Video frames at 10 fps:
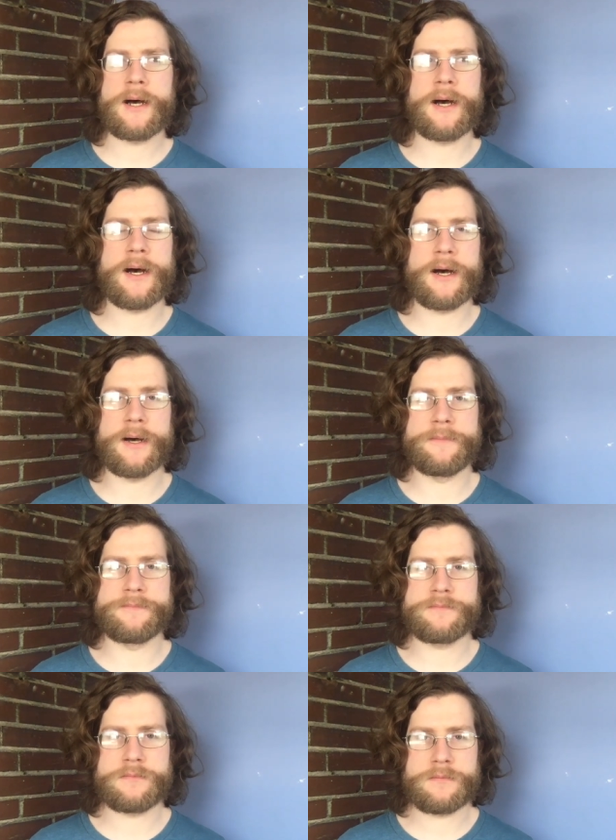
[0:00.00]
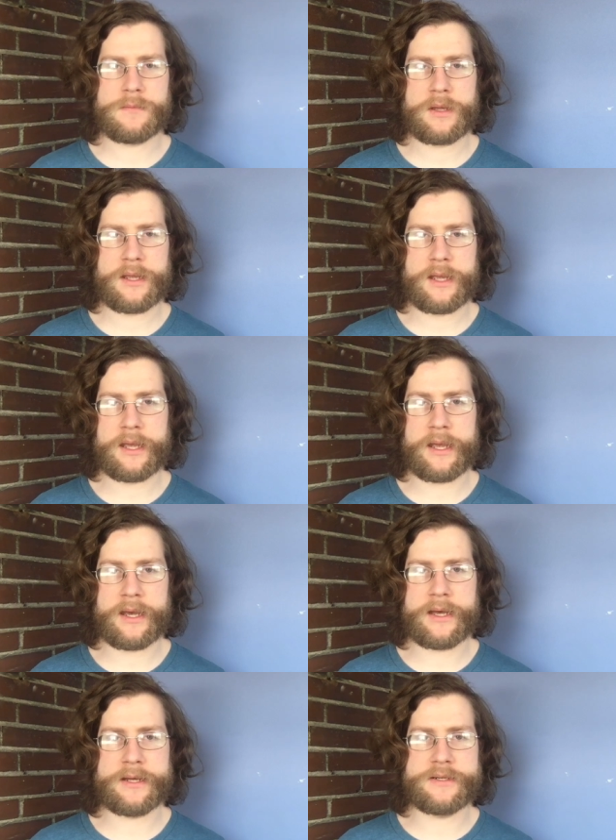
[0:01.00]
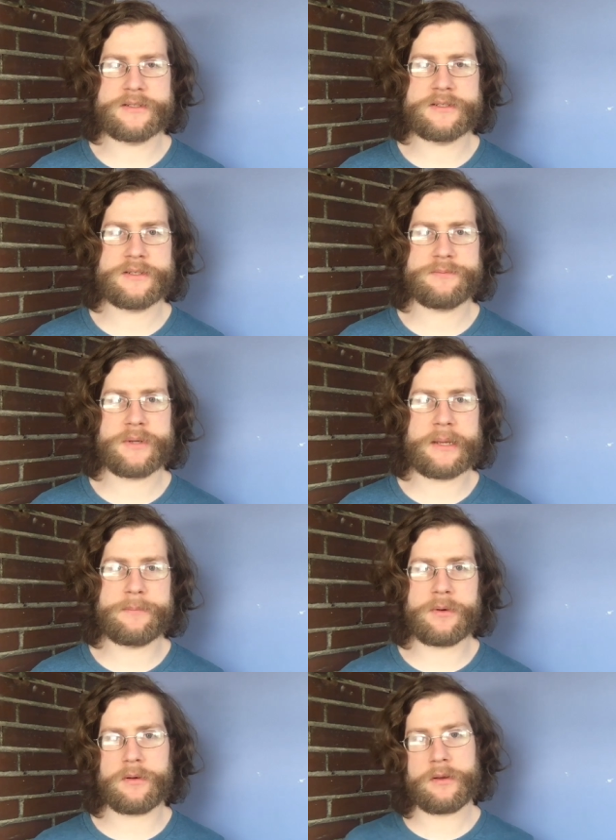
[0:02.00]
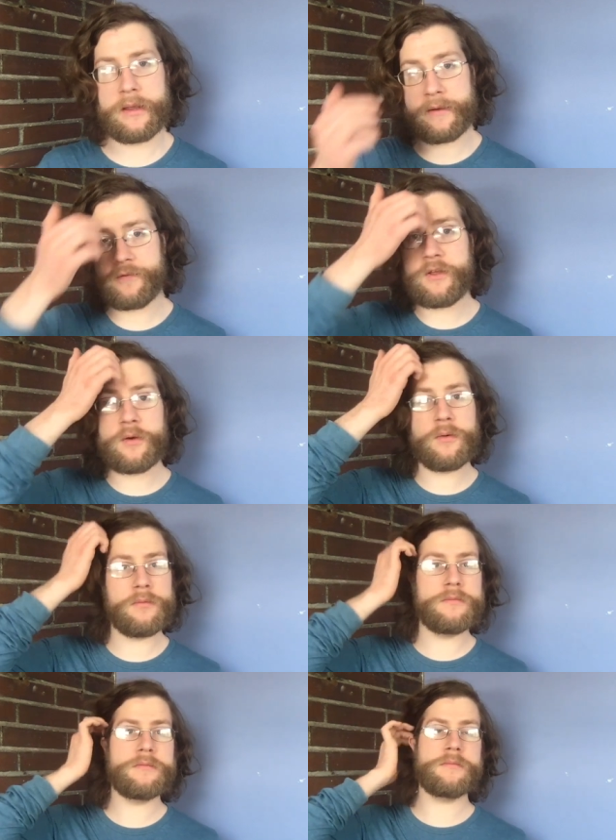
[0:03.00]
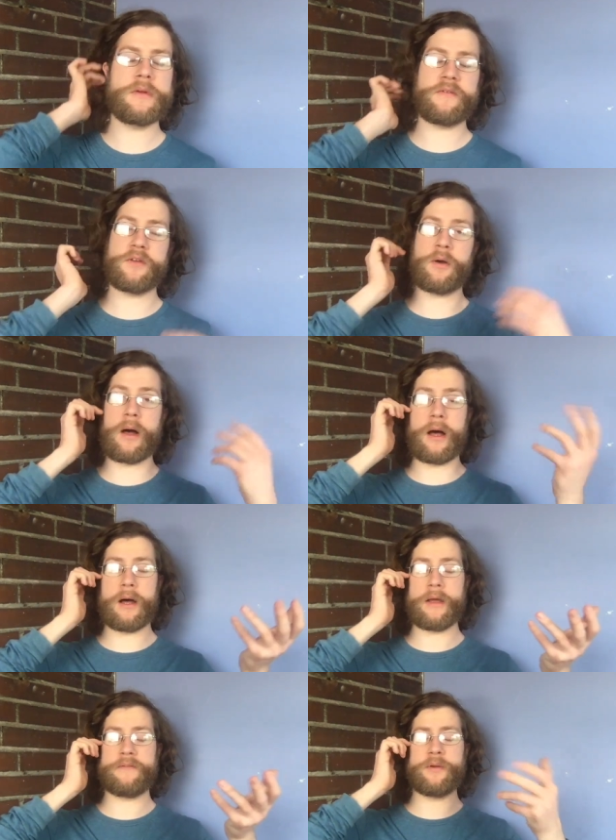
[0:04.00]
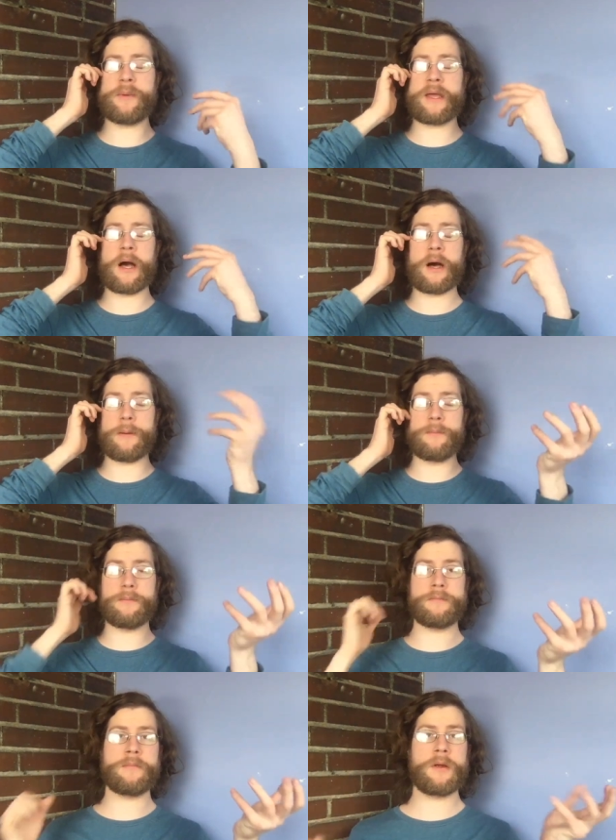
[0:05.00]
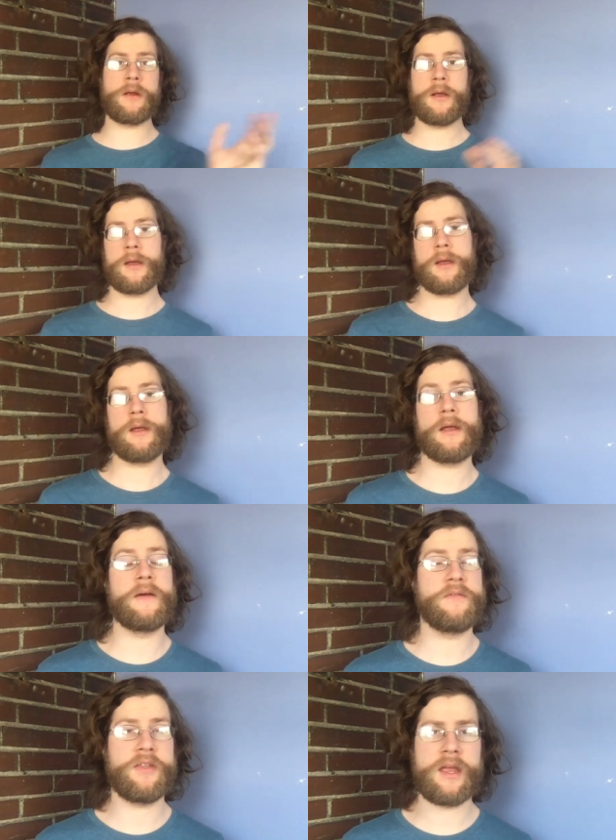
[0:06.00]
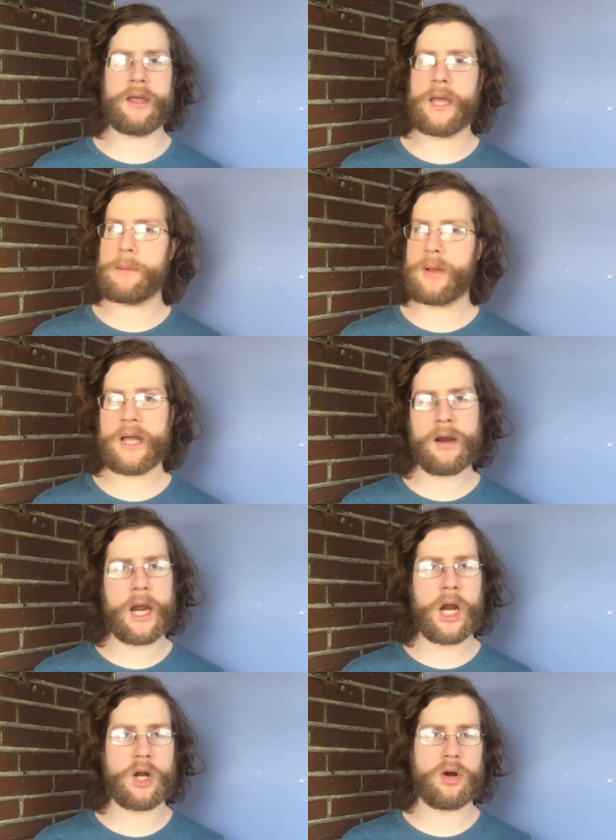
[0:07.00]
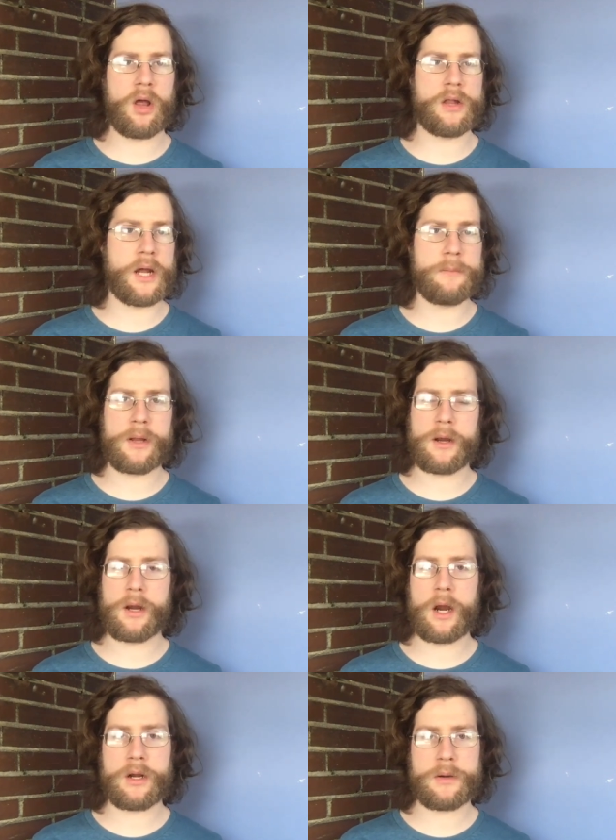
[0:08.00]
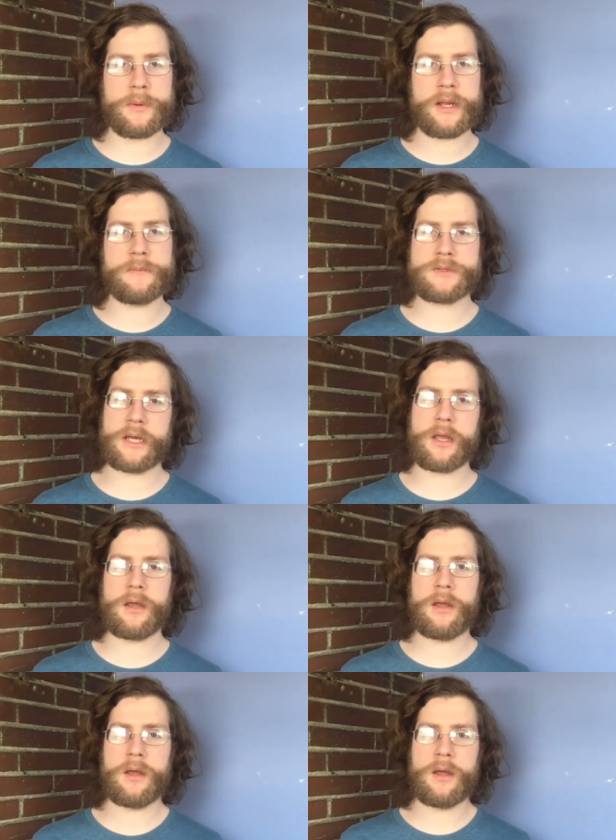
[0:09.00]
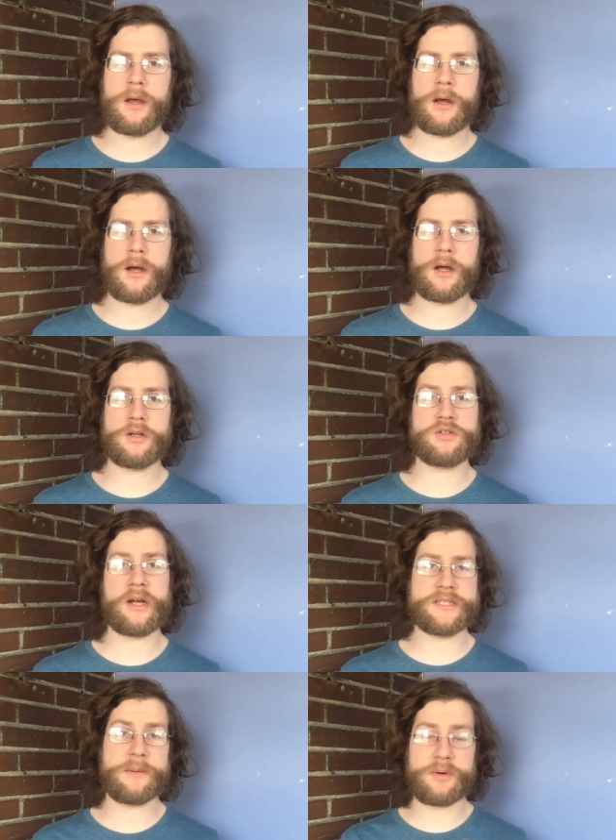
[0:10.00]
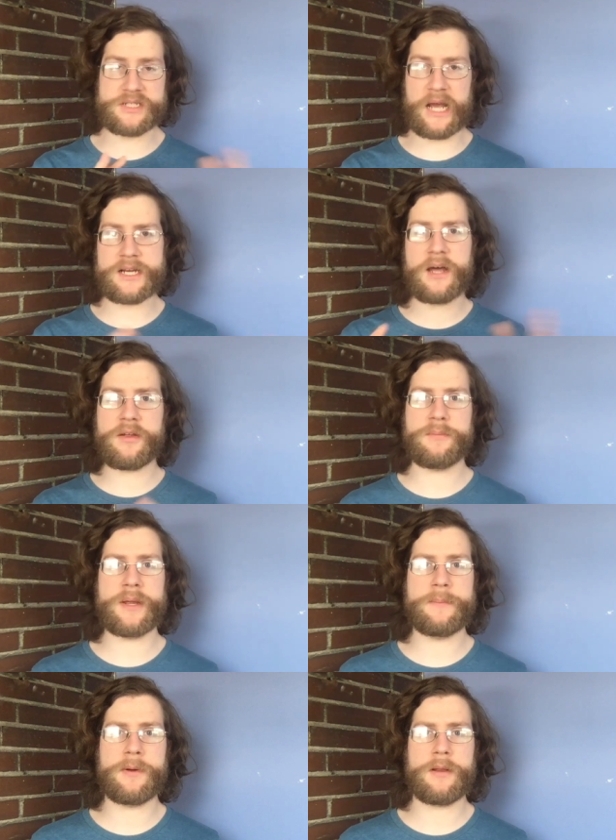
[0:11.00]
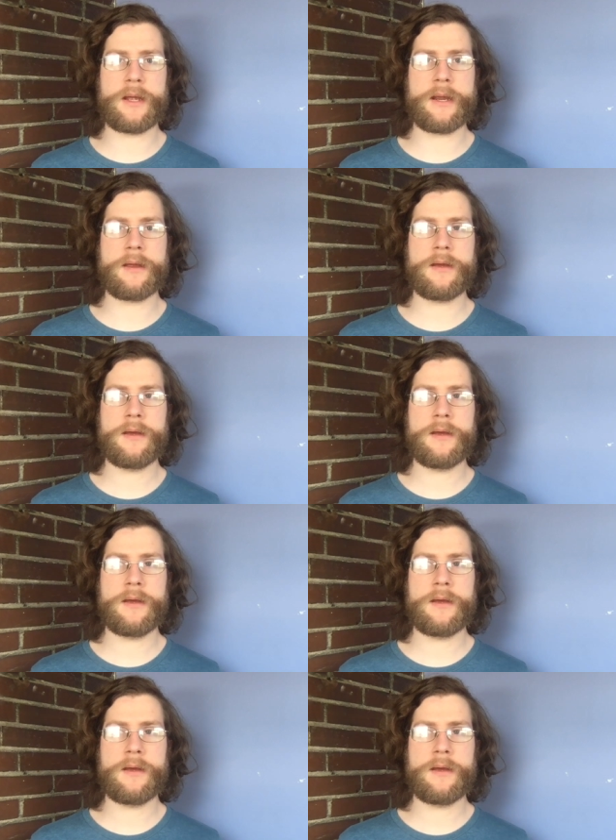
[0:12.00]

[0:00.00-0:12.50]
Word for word: Um, and people, if you if you if you become if the player character or non-player character becomes like uh, tries to protect other people, like